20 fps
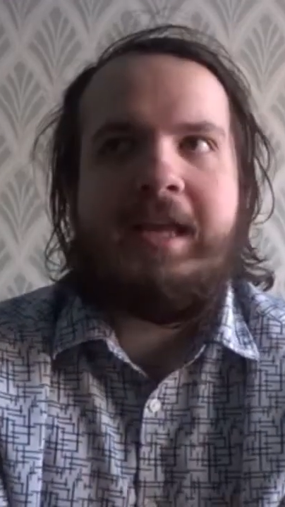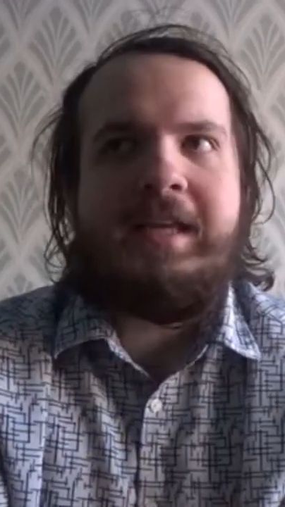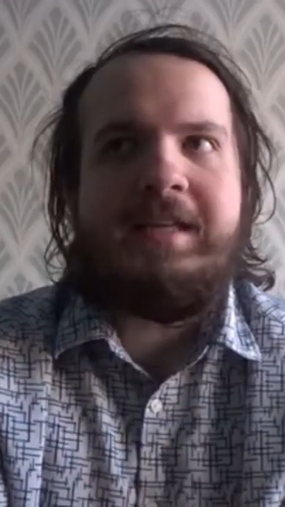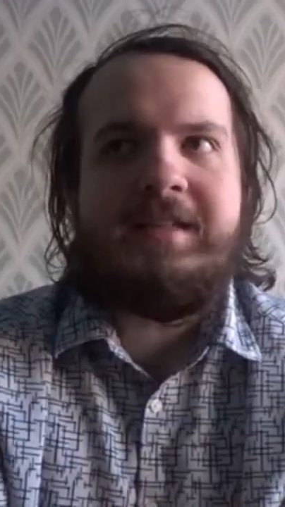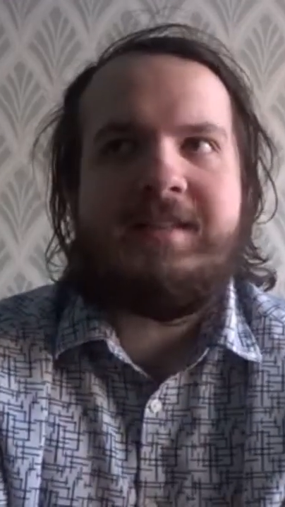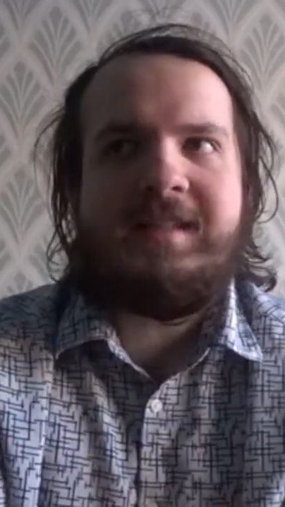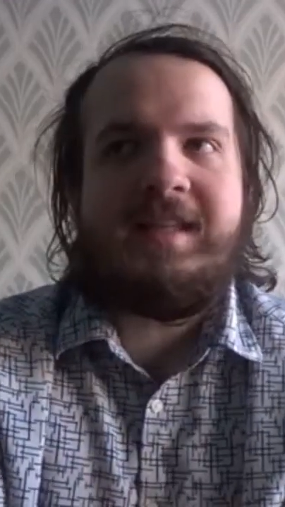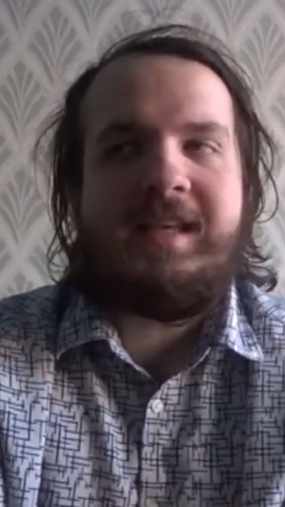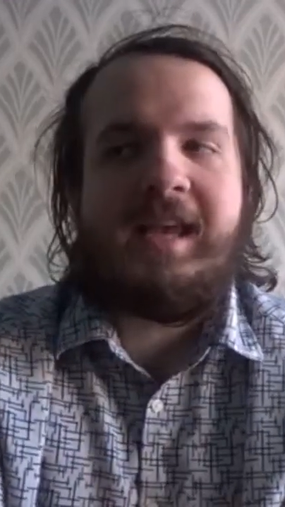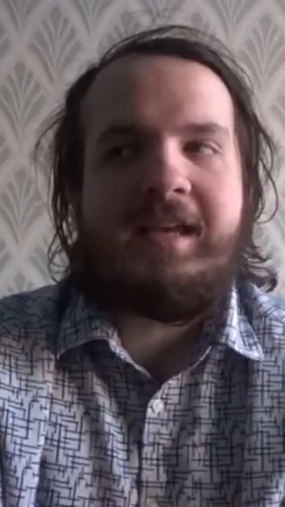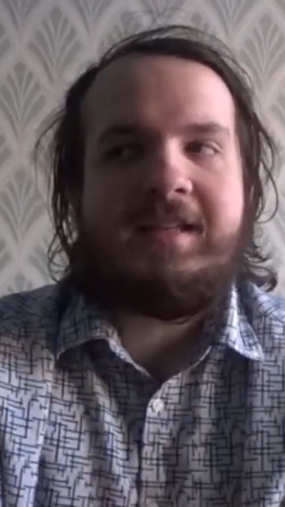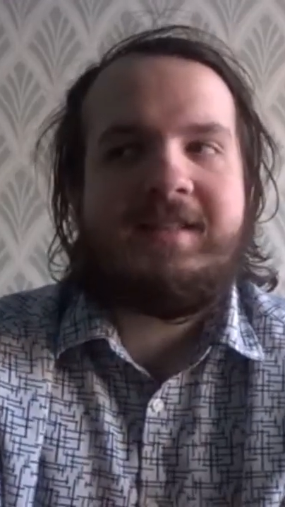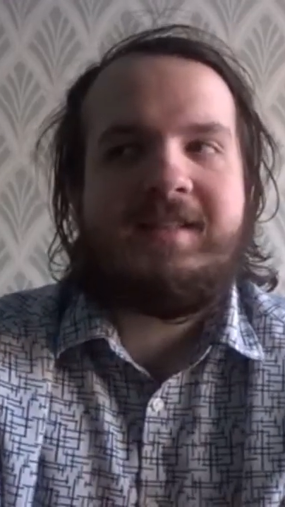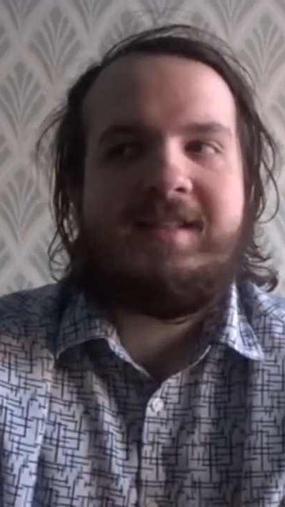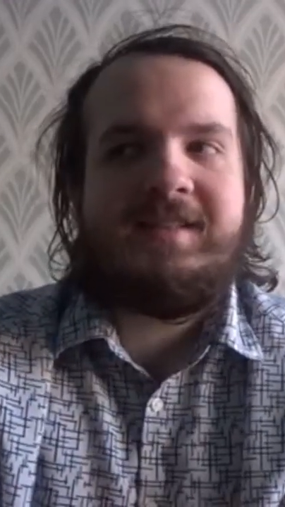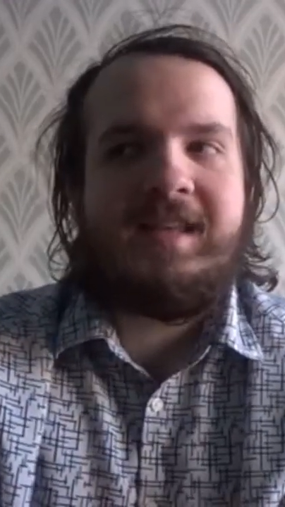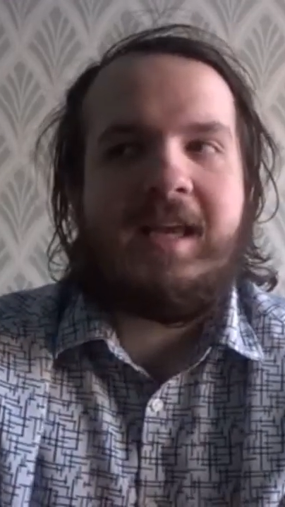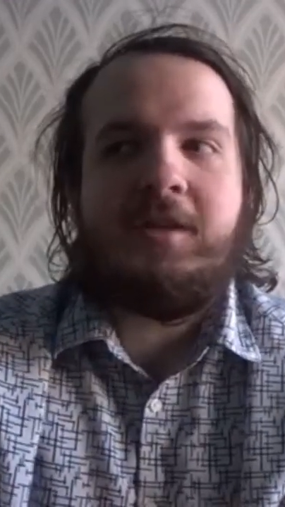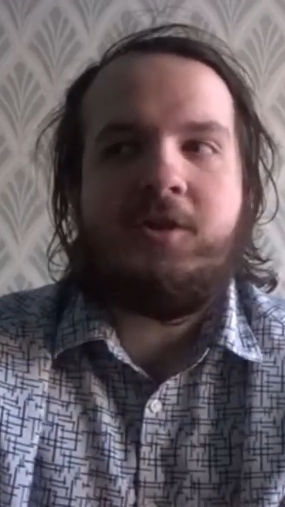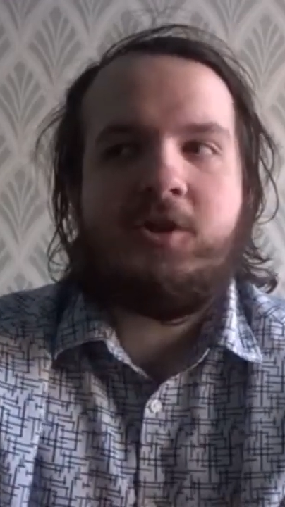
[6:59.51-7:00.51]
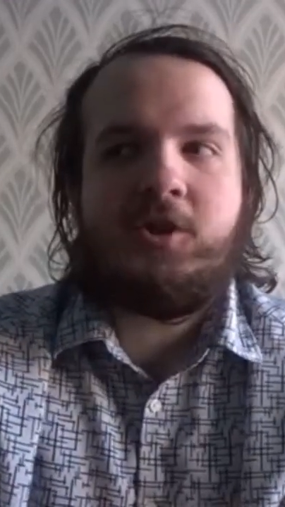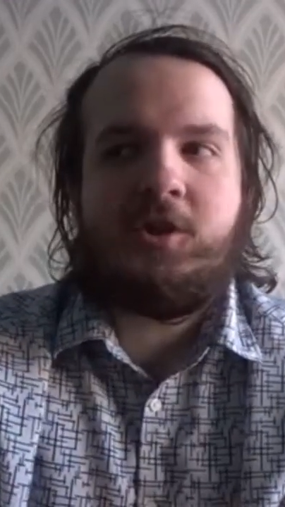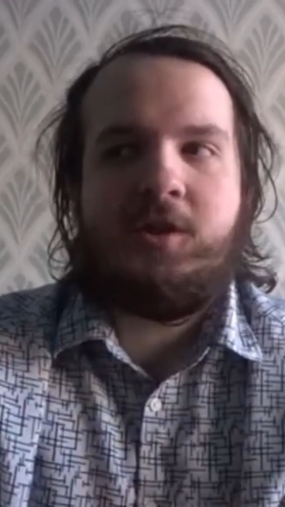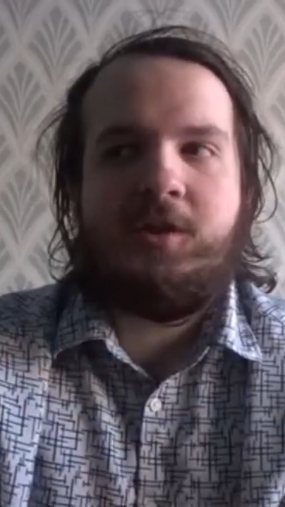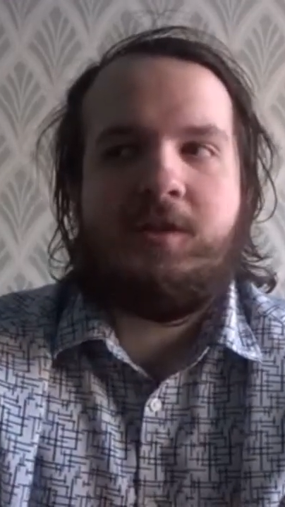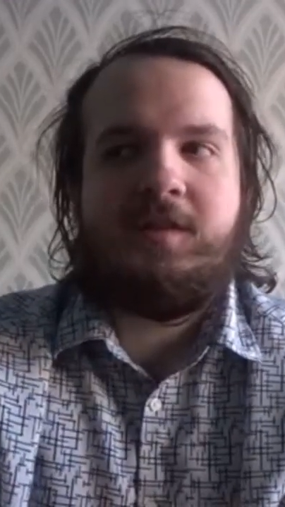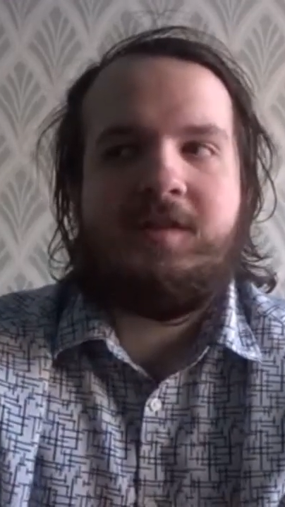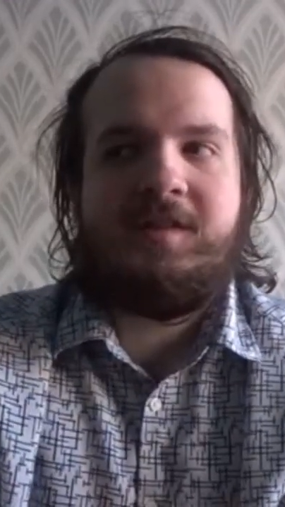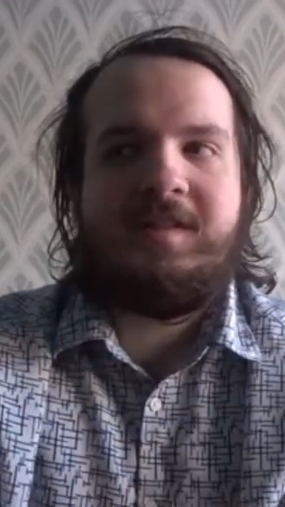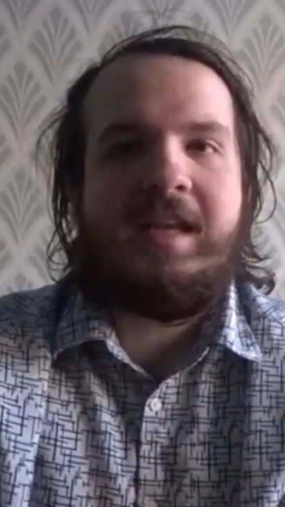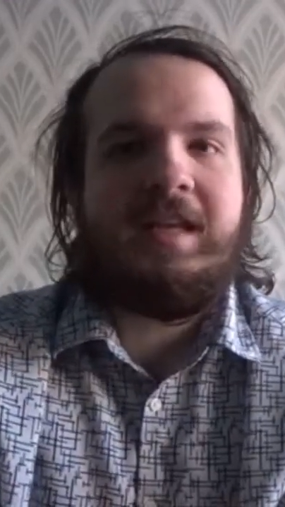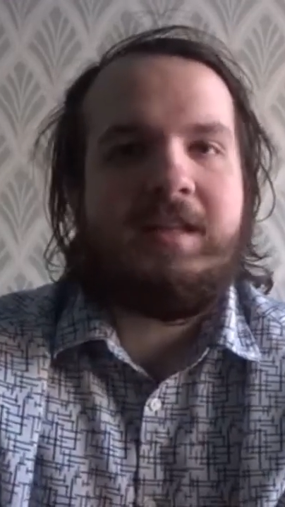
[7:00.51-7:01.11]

easy extensions